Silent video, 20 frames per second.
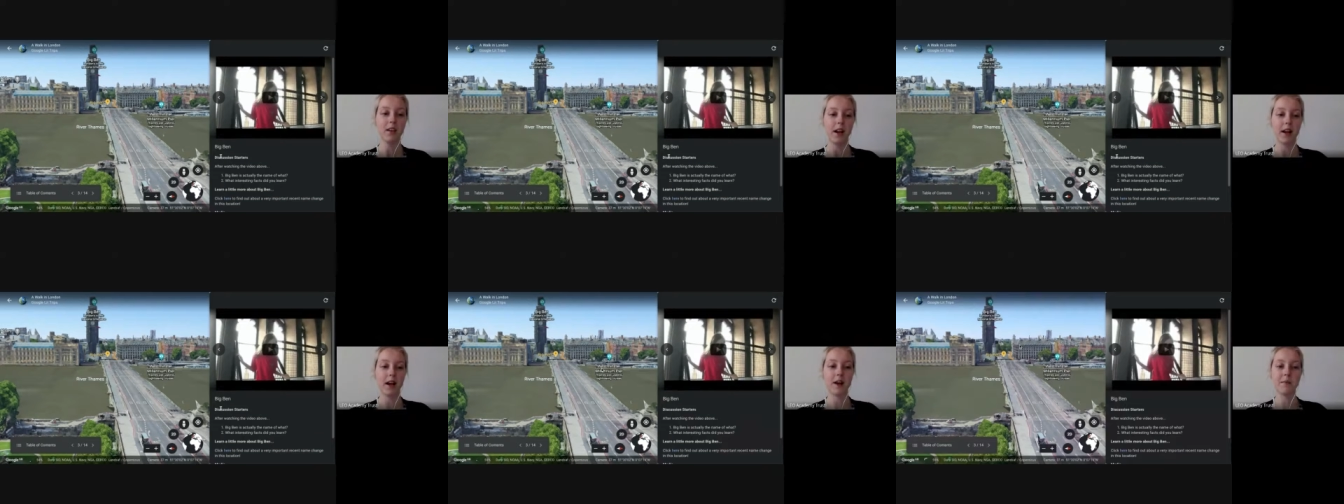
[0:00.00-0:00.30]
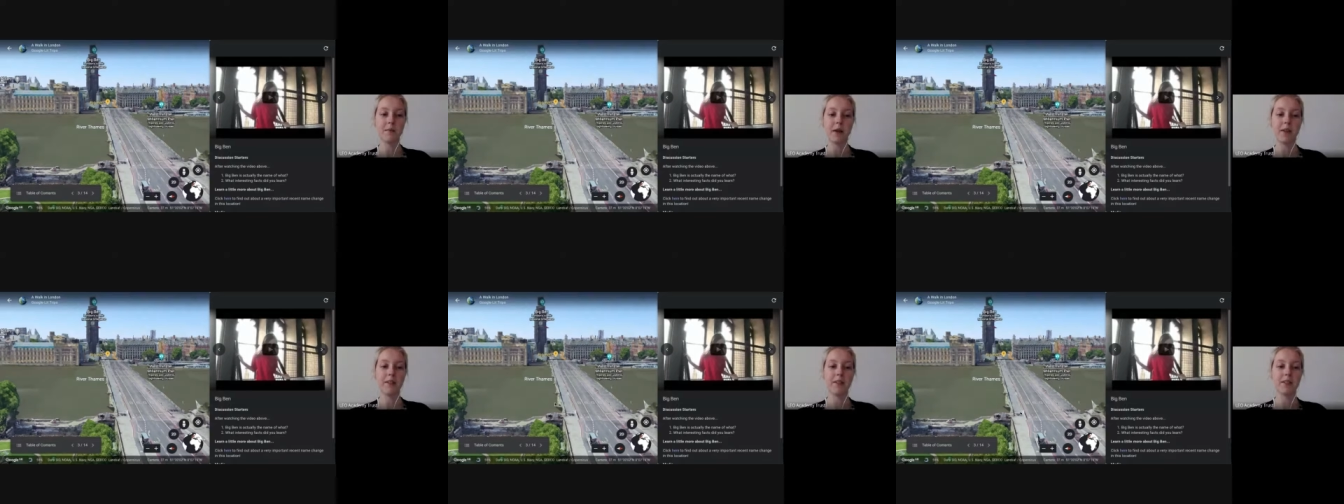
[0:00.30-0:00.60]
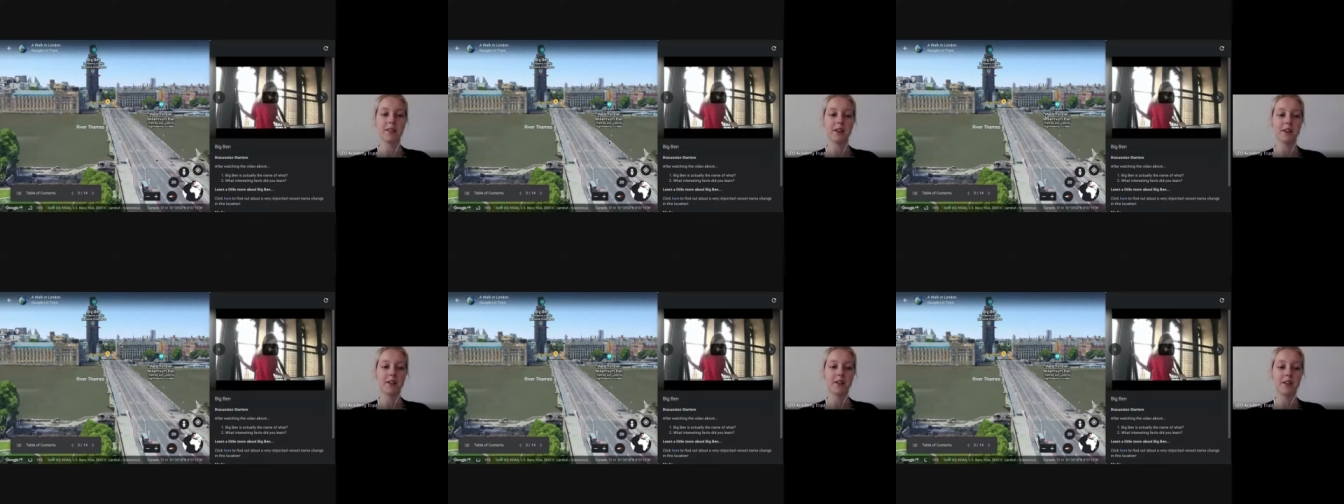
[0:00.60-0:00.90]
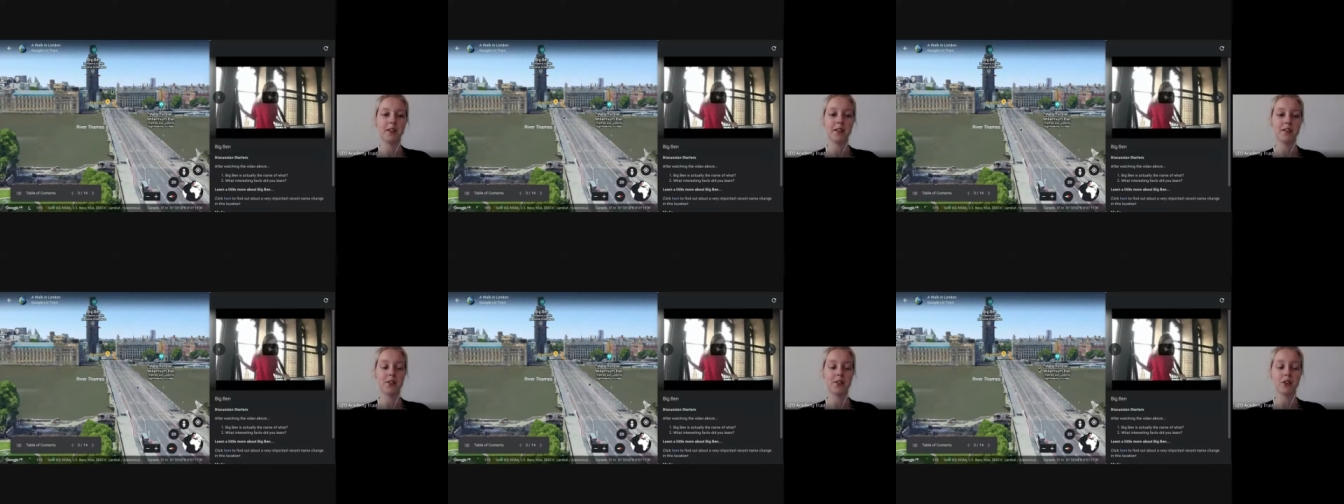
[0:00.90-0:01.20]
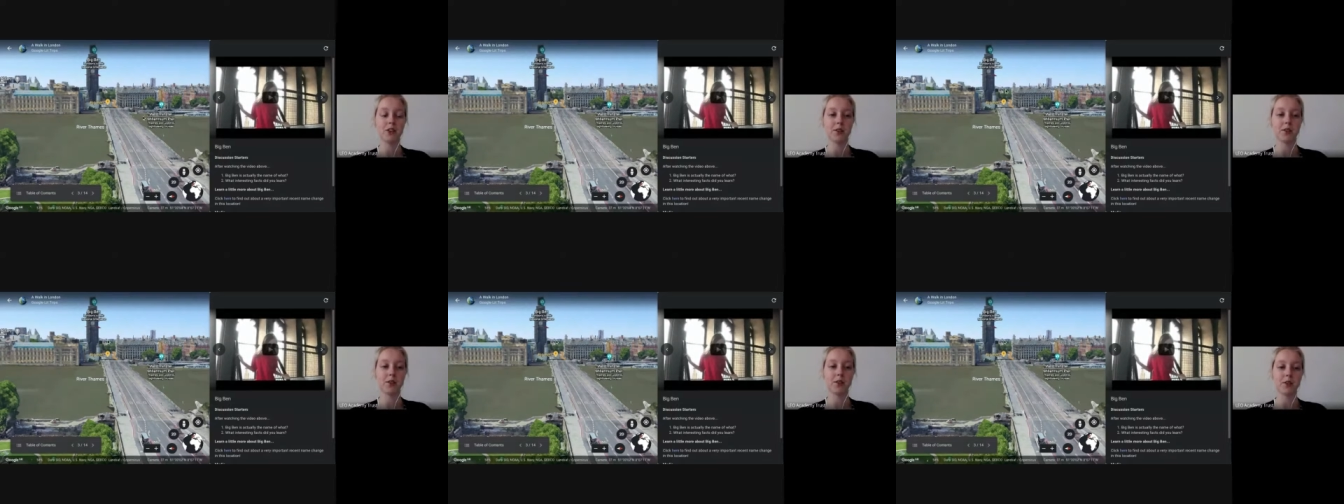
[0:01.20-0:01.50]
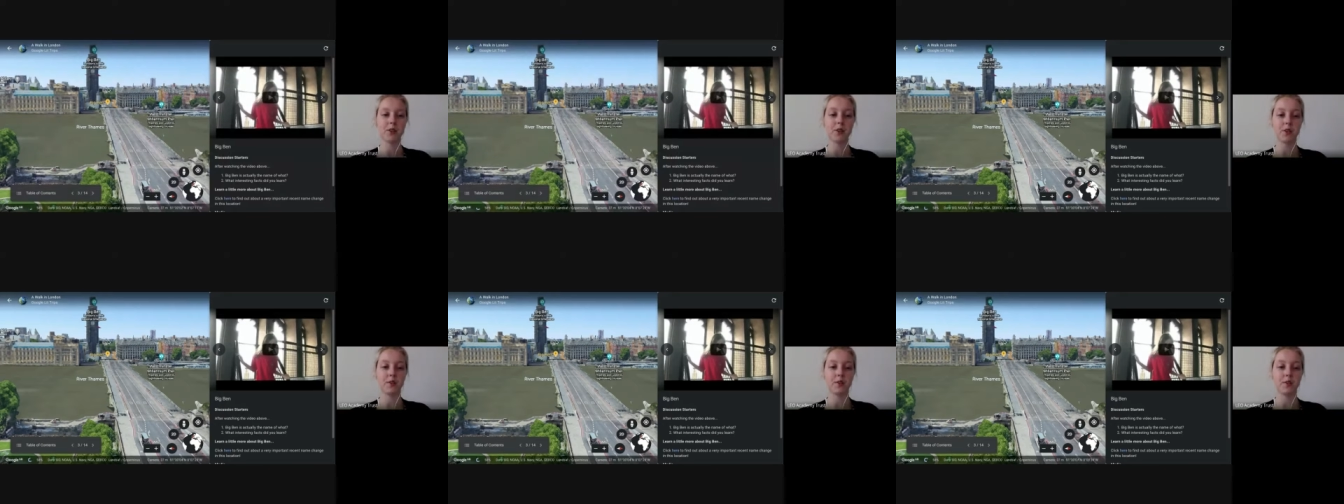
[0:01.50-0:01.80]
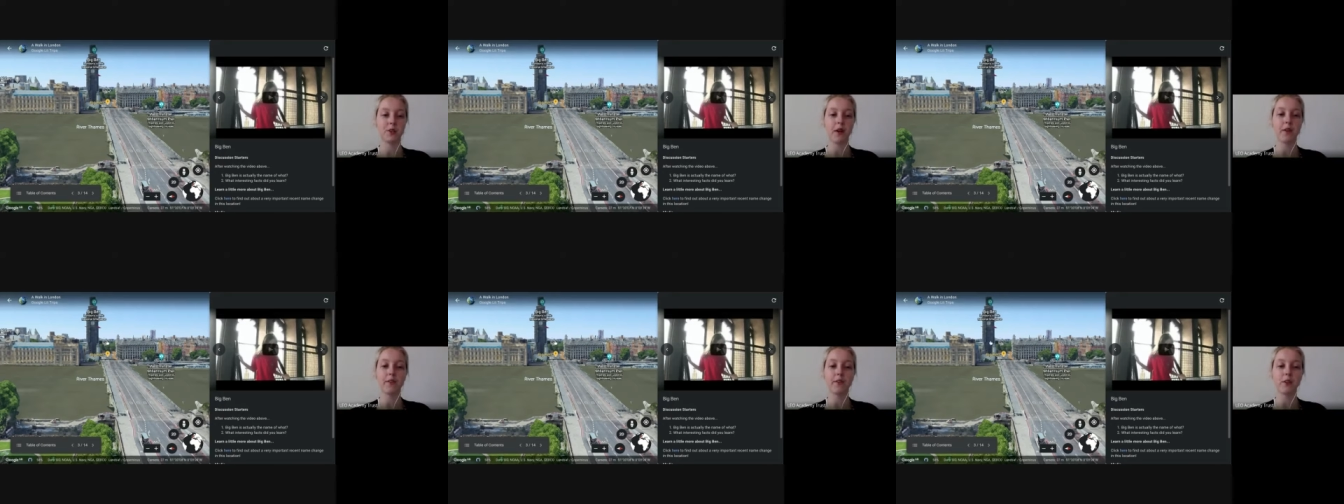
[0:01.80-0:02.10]
Um, and this currently shows a sort
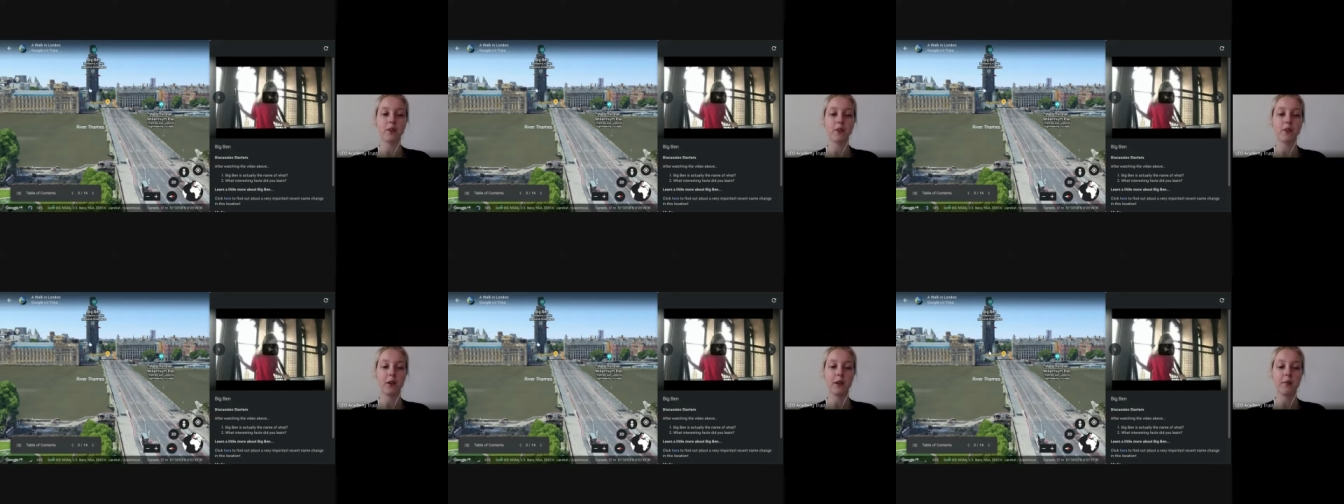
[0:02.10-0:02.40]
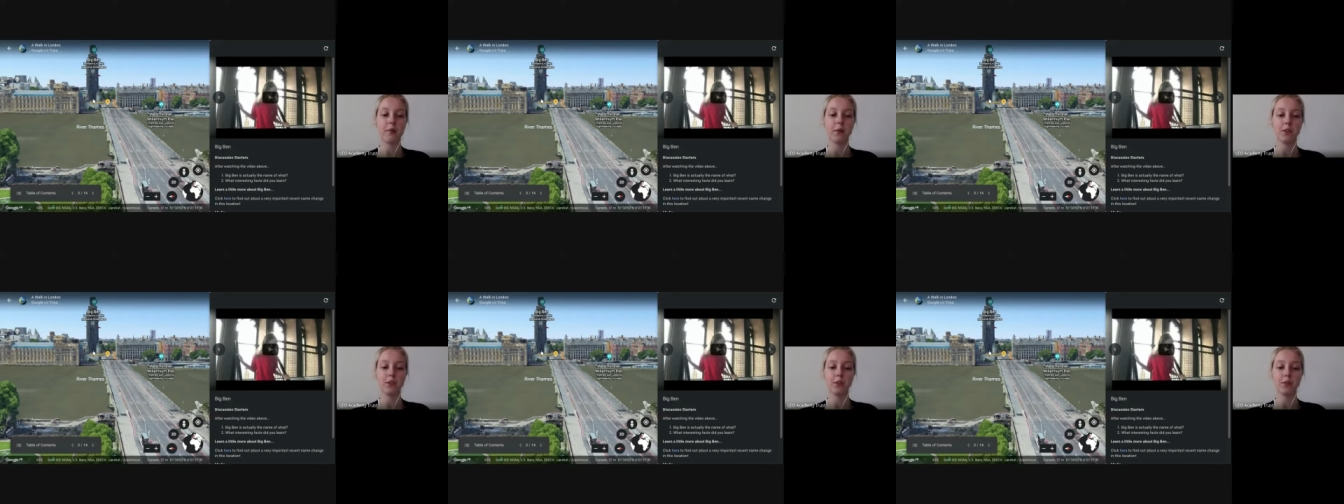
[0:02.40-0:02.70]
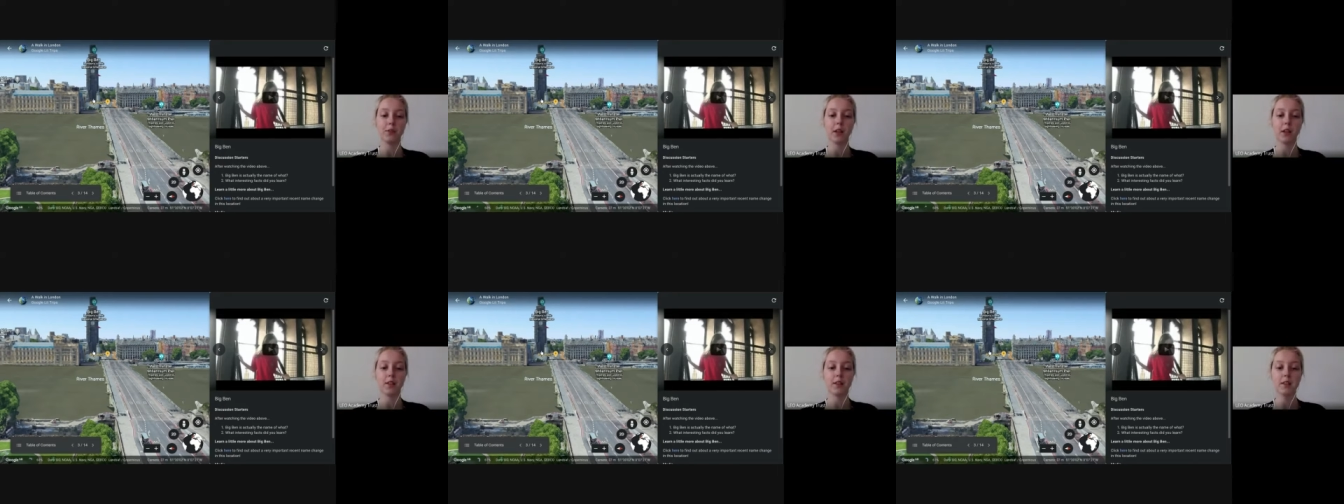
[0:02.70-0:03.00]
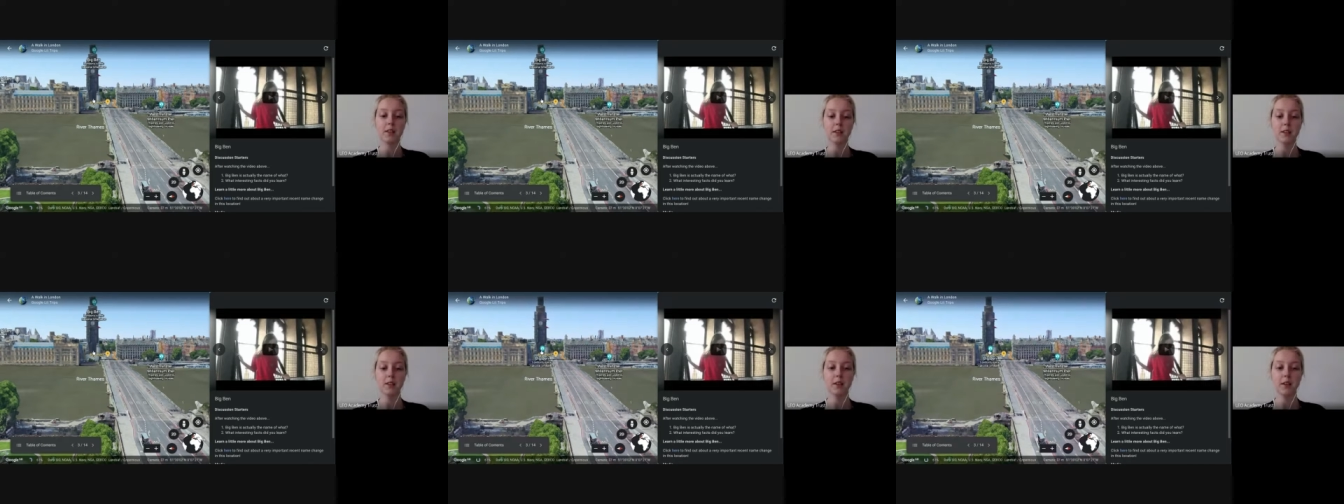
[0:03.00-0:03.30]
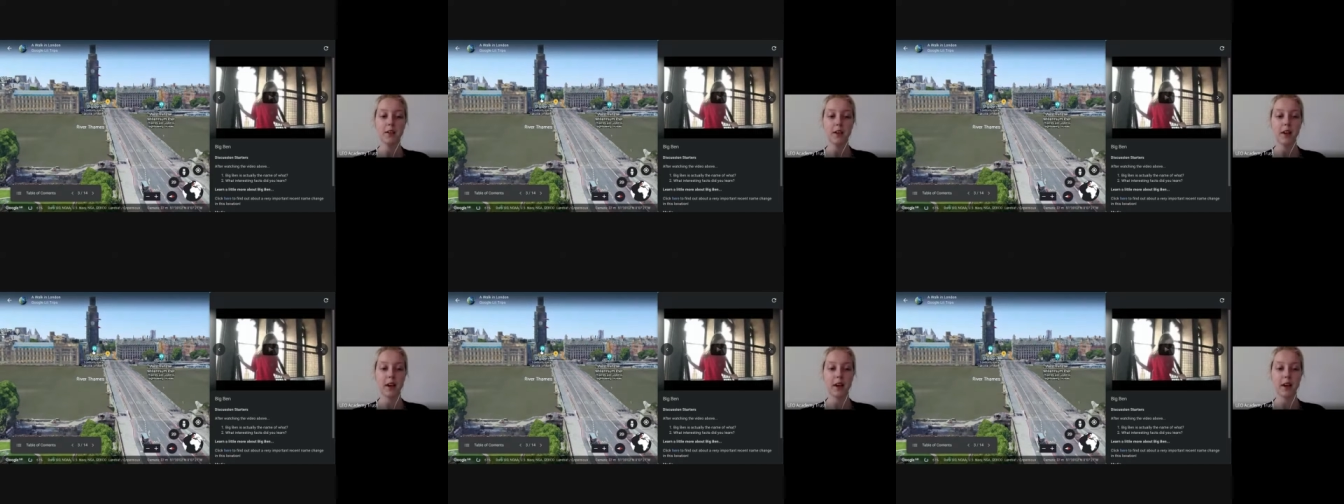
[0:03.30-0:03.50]
of graphical image of London,